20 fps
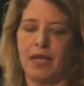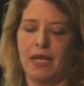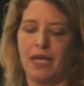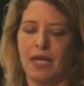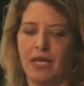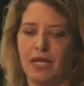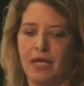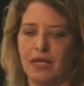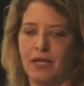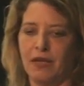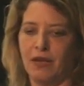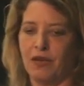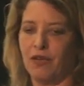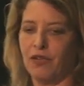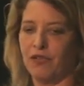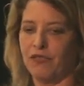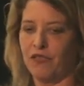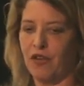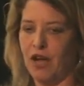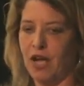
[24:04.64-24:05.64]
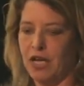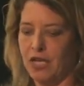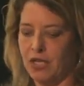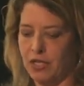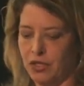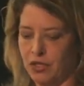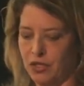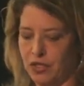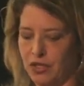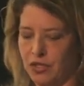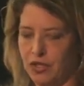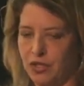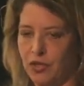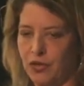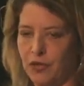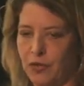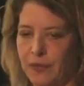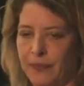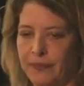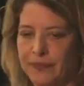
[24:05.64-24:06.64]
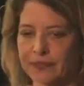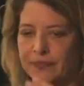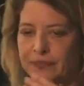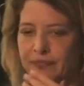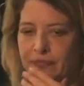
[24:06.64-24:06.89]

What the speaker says: all the fryers. So